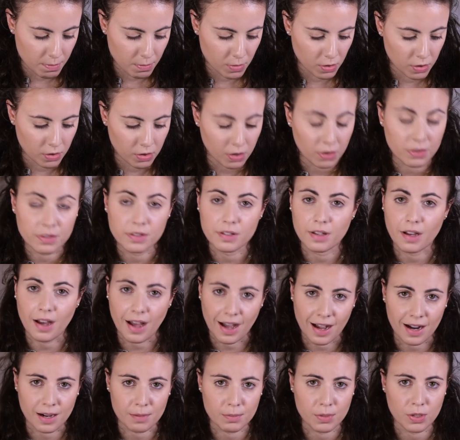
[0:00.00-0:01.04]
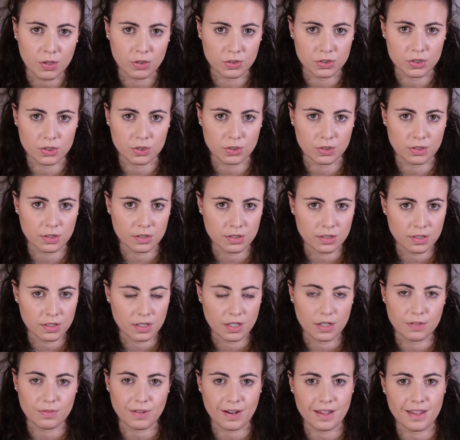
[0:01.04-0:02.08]
more on the arm control
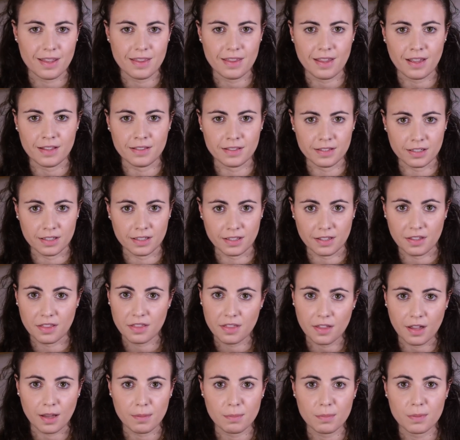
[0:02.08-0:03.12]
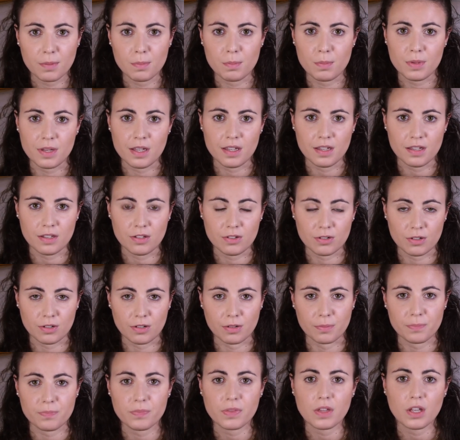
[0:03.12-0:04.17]
rather than the thumb being
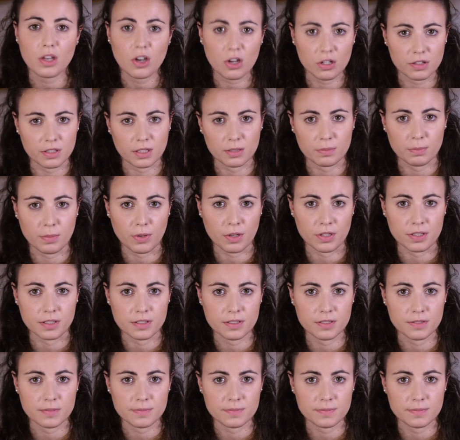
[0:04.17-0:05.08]
your contact point.